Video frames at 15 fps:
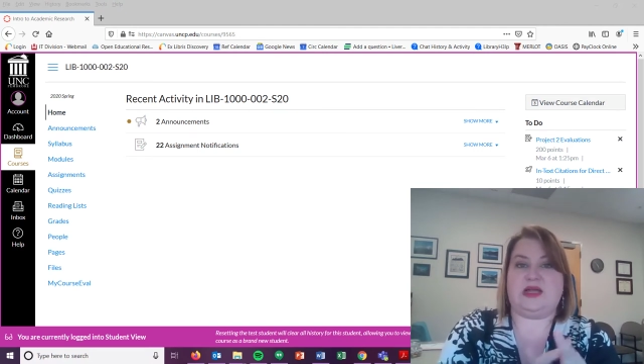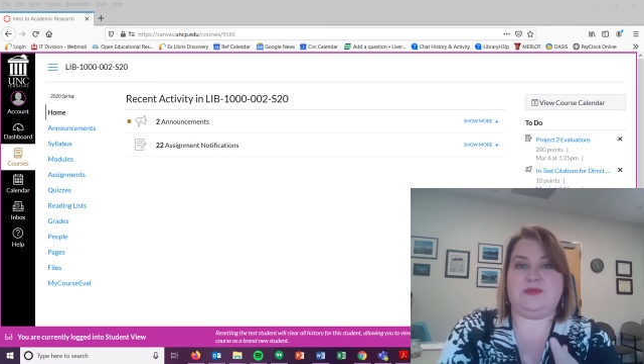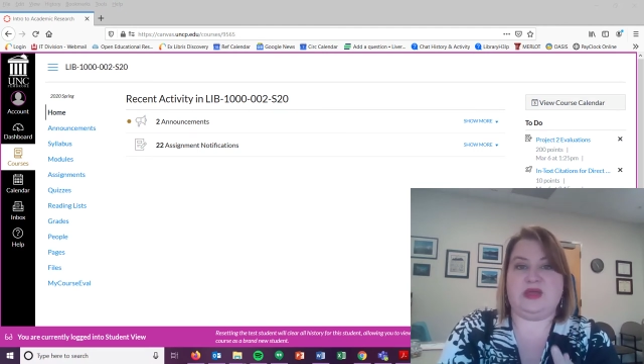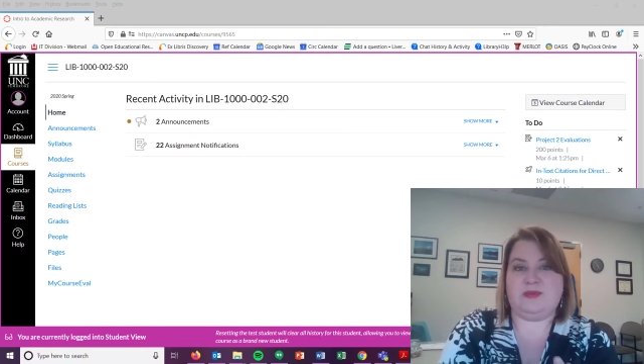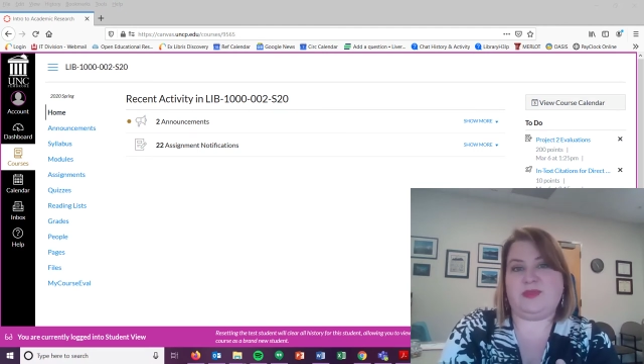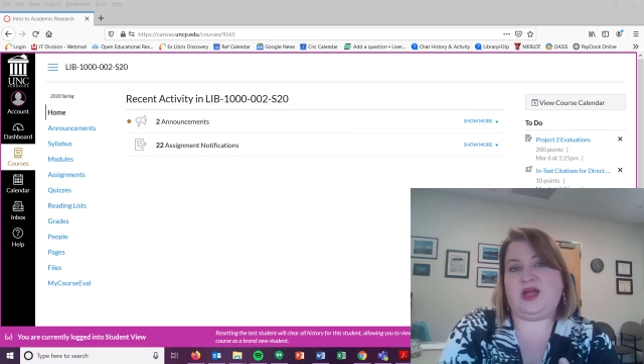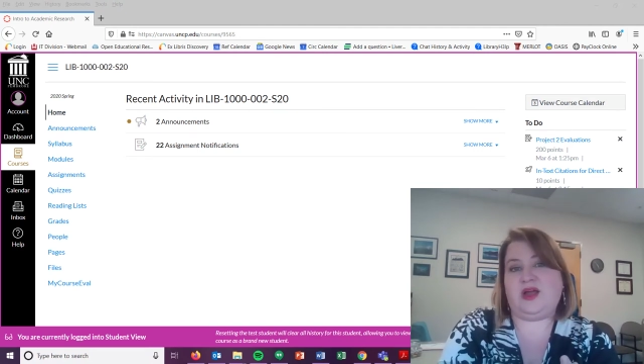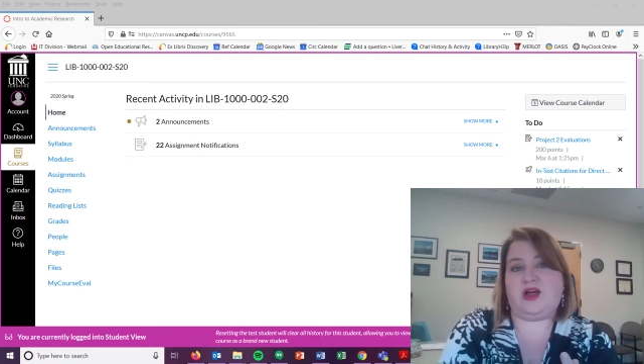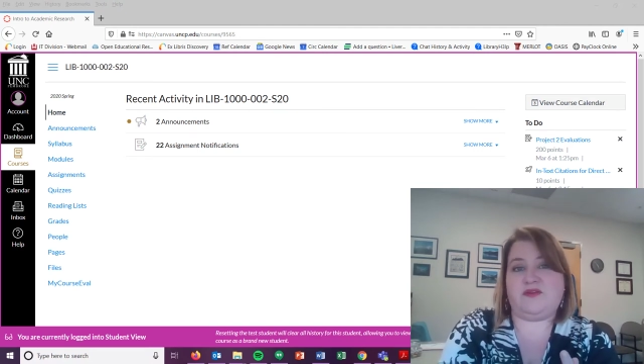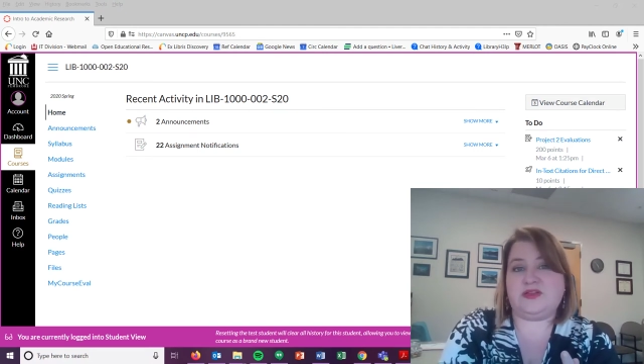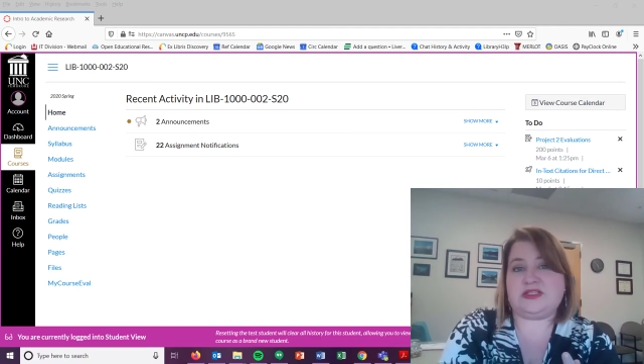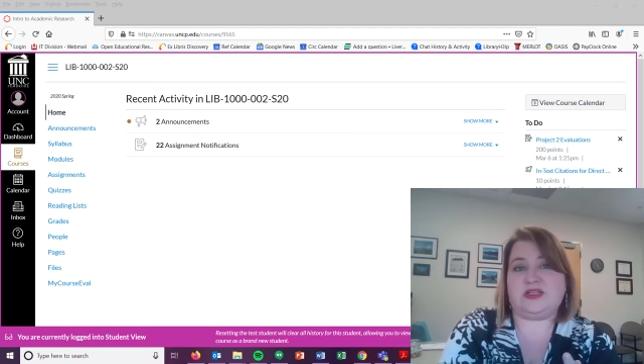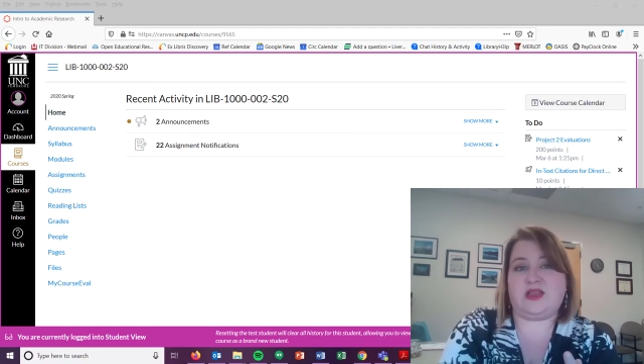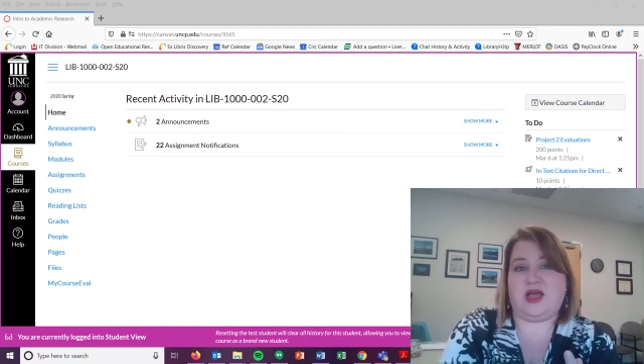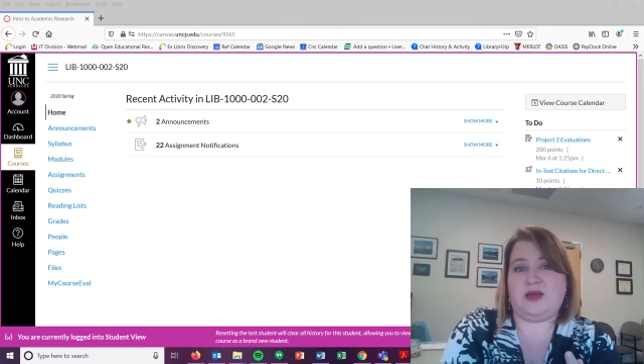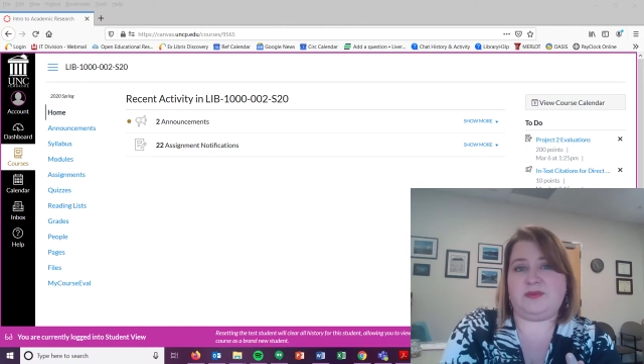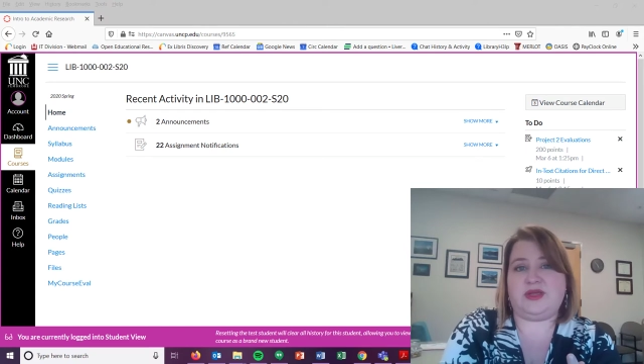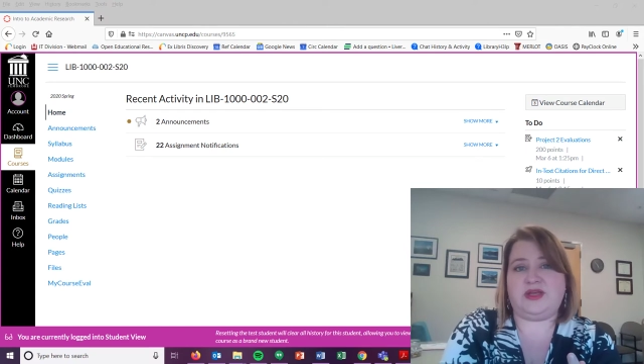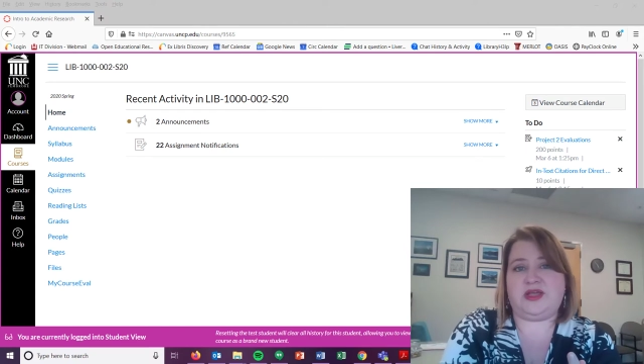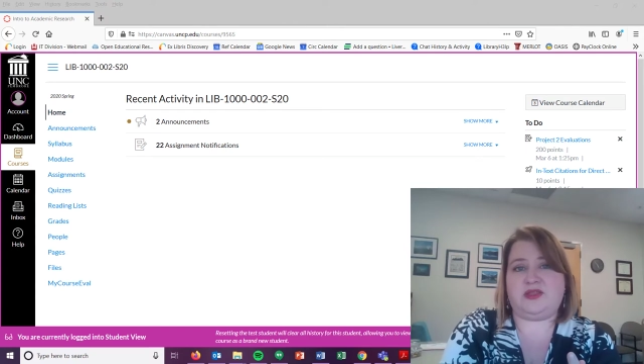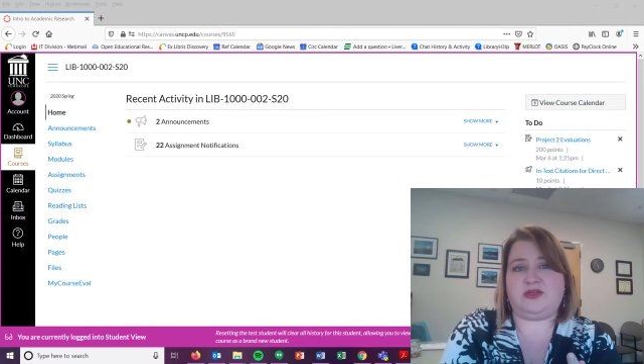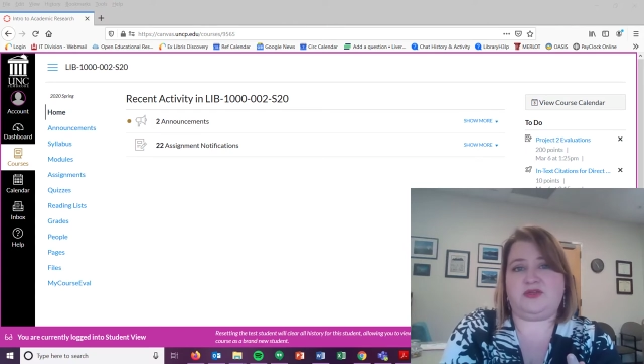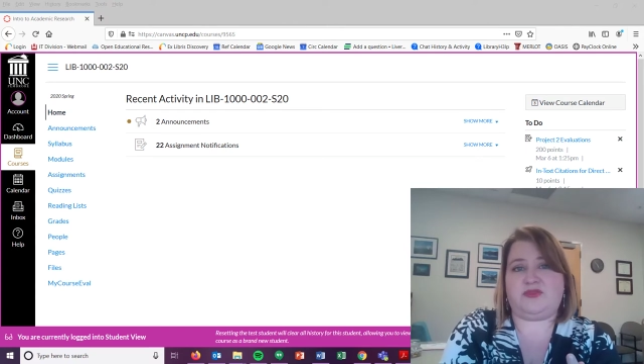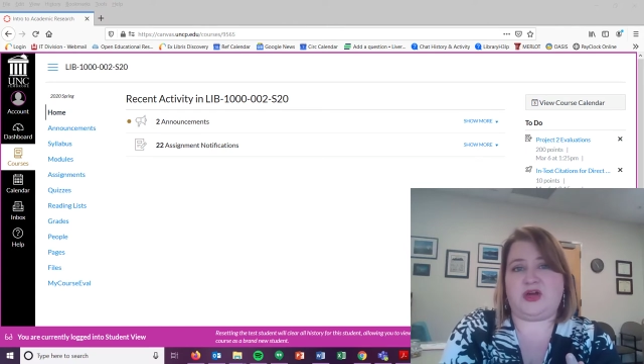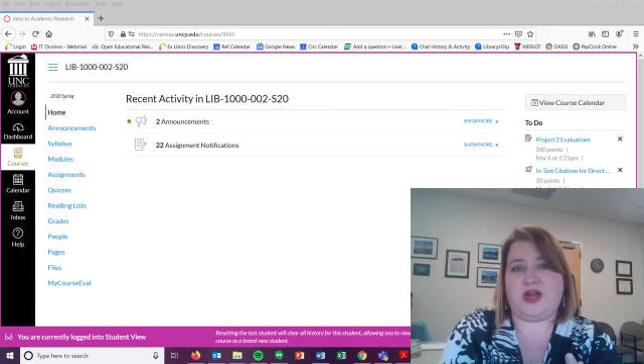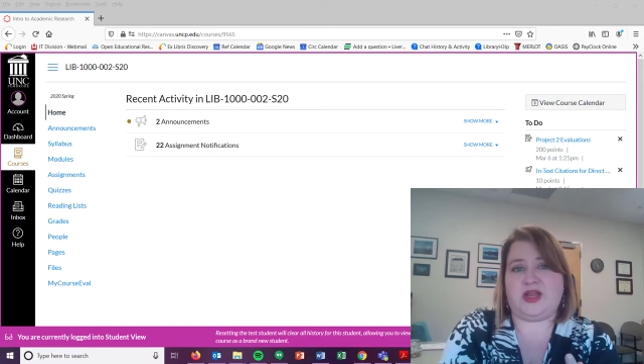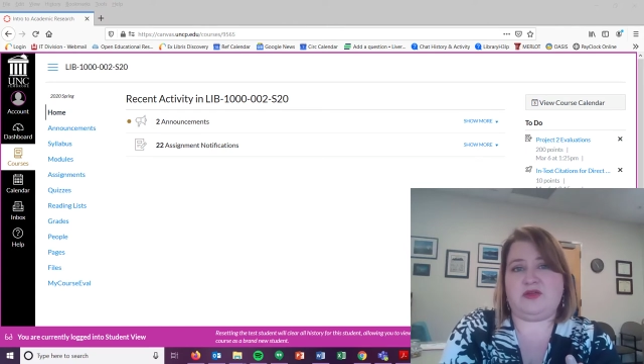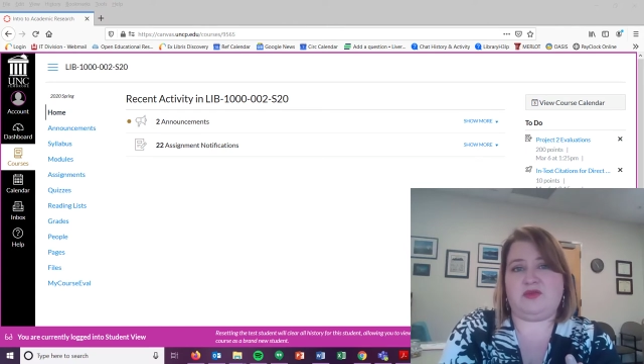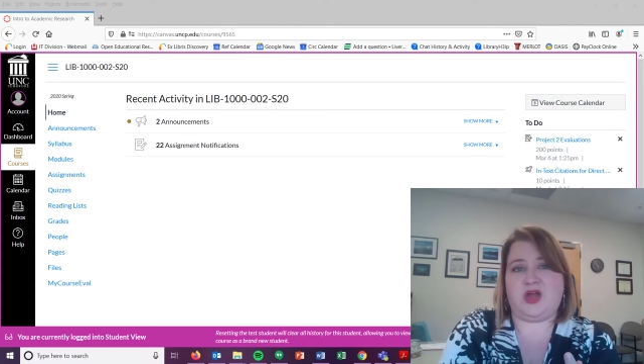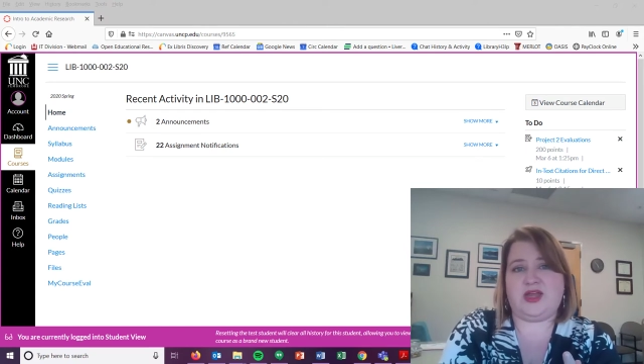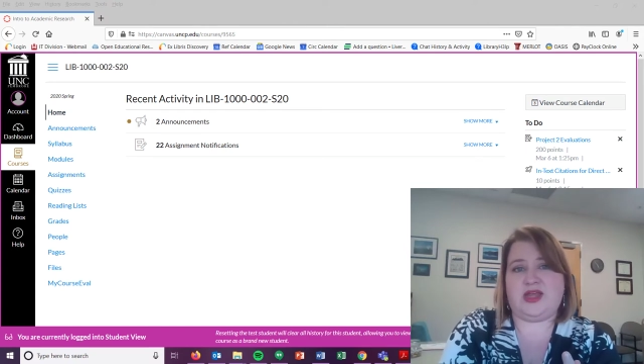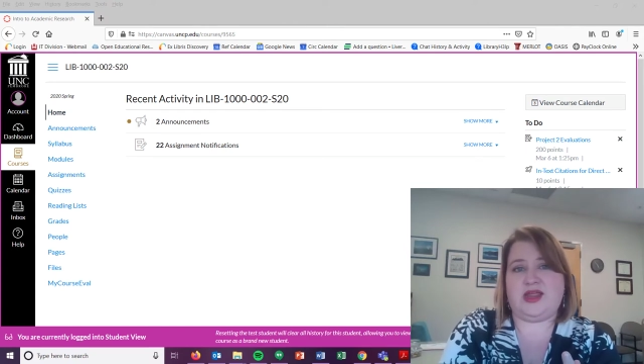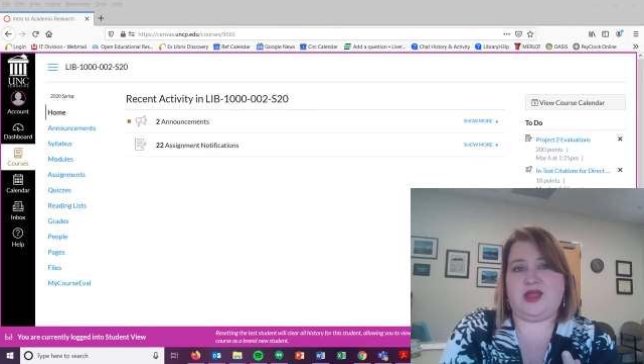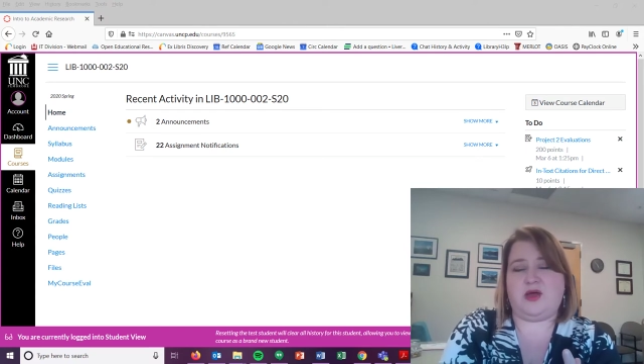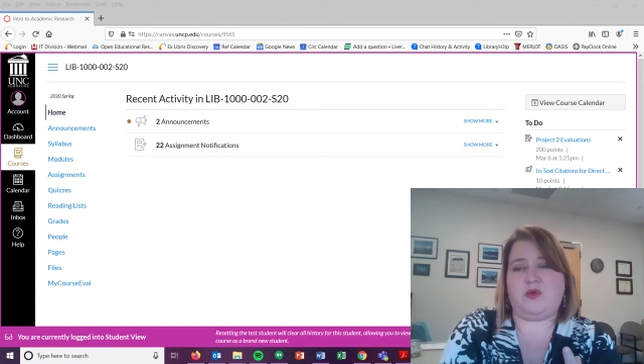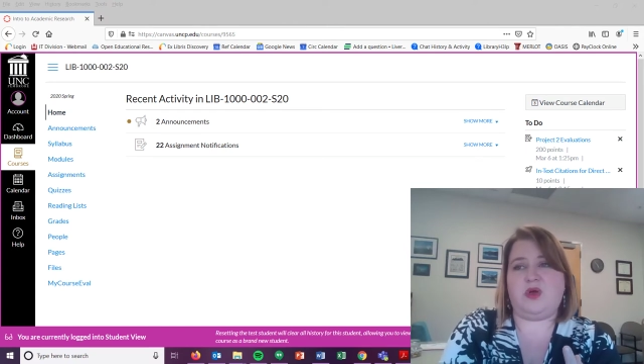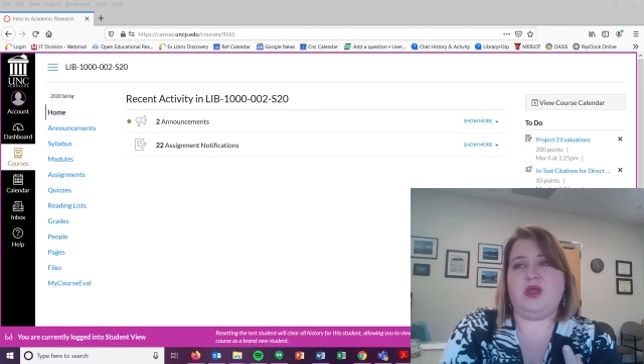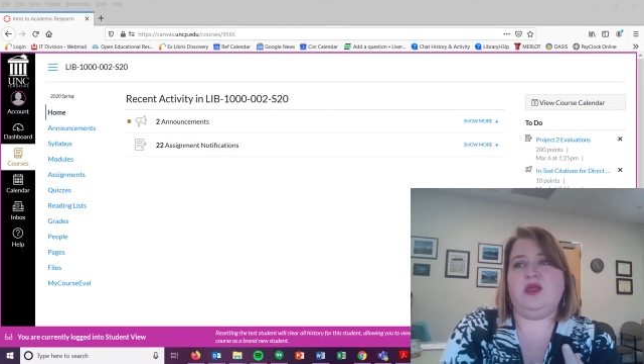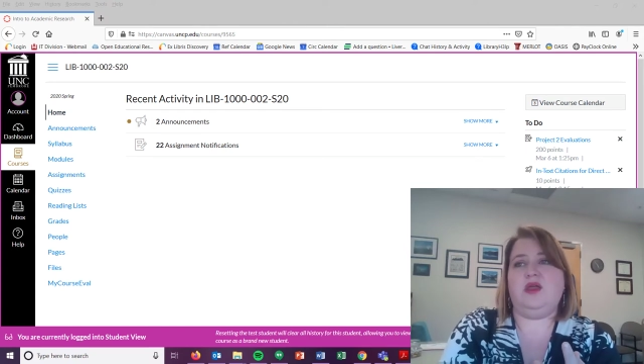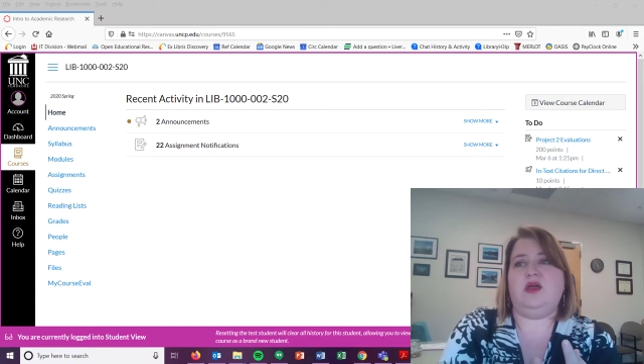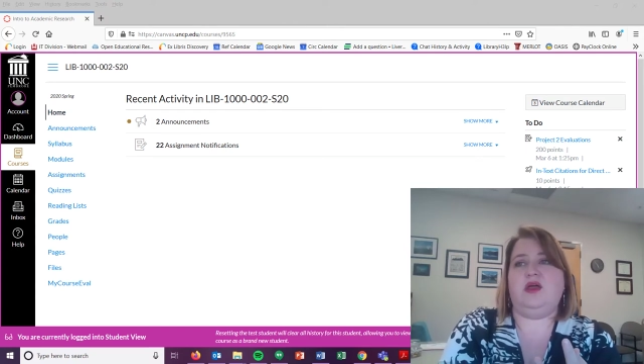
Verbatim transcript: I'm in my office a lot Monday through Friday right now.